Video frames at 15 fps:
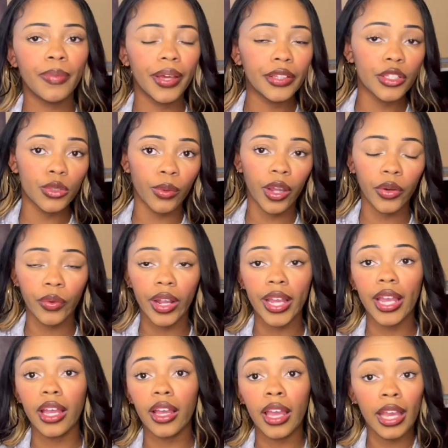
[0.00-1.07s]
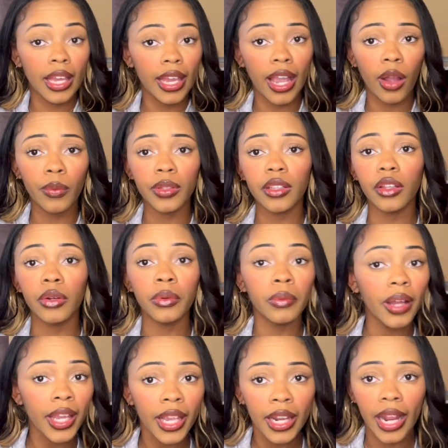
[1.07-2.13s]
by this rhetoric, hanging out with Lil
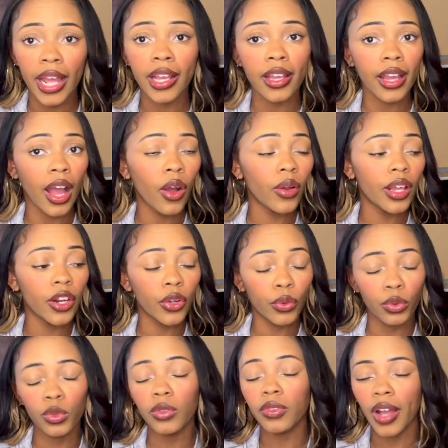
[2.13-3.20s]
Wayne, hanging out in a crew of